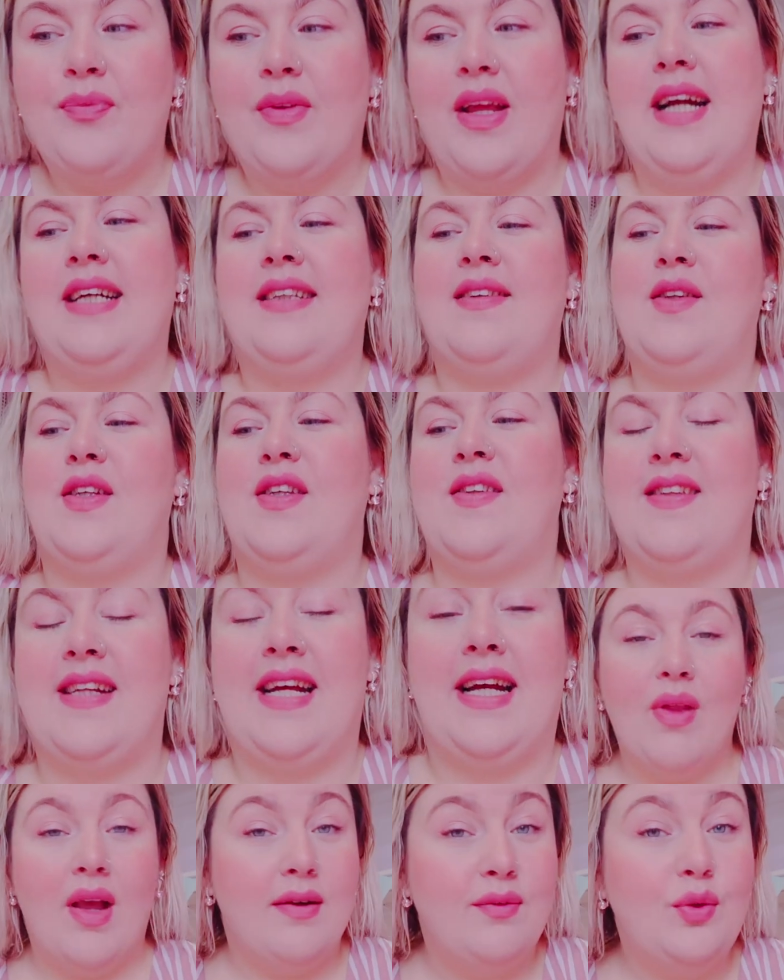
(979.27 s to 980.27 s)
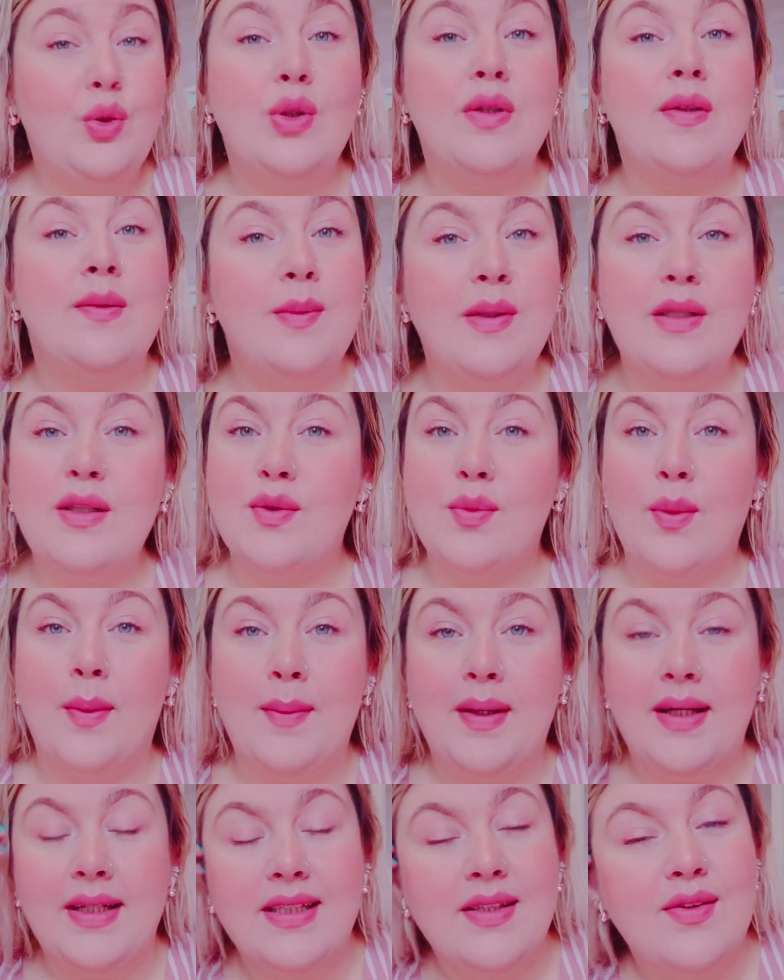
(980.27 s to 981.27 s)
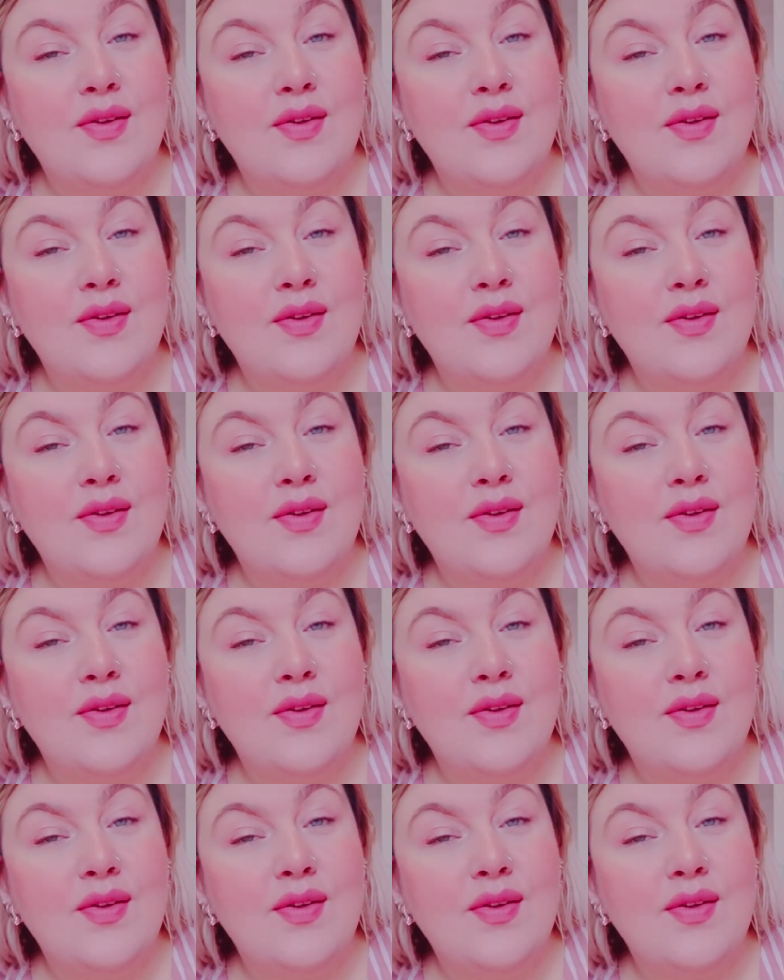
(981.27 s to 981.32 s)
Yeah, it's Thursday. I've just been swimming,